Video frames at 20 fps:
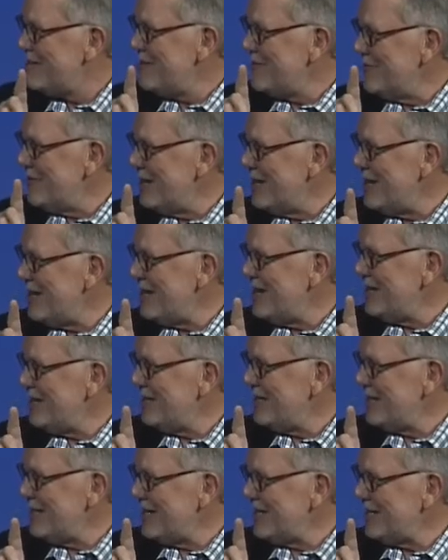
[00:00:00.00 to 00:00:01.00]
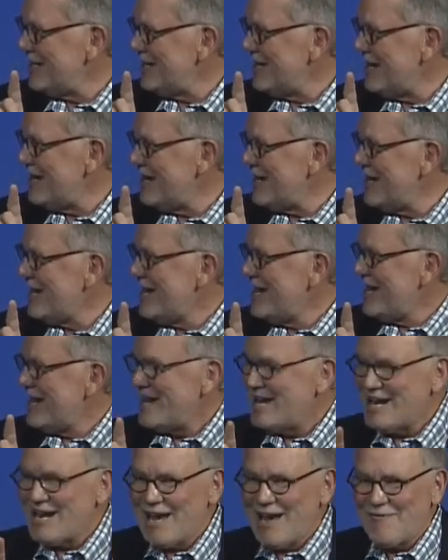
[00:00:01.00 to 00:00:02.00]
right, like that.
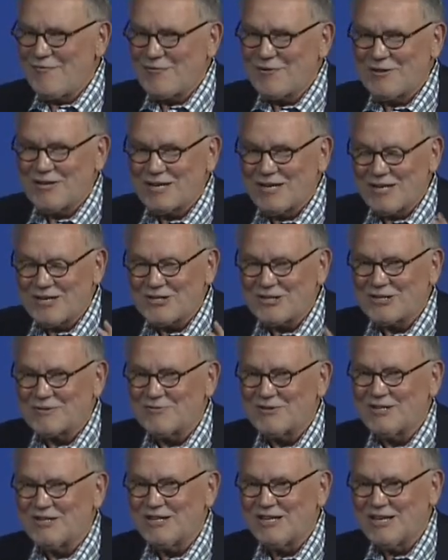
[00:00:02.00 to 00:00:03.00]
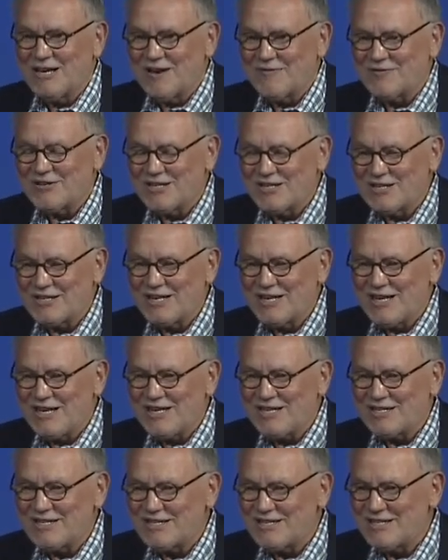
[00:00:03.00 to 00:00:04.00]
And after the customer had left,
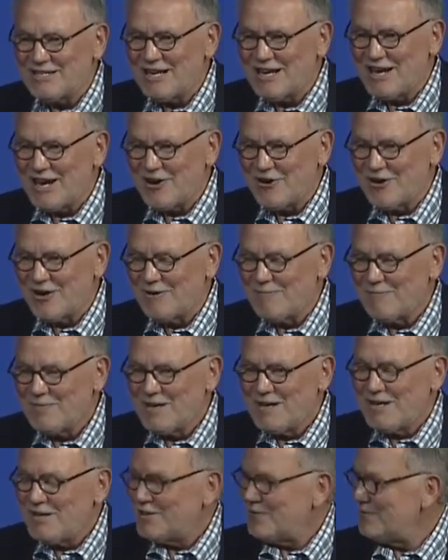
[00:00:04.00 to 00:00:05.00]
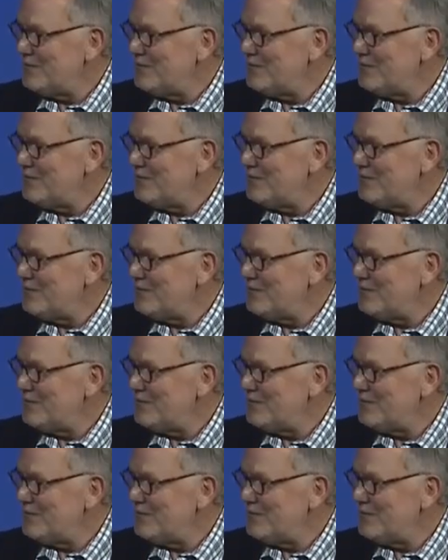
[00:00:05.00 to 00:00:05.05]
he said, "Howard, the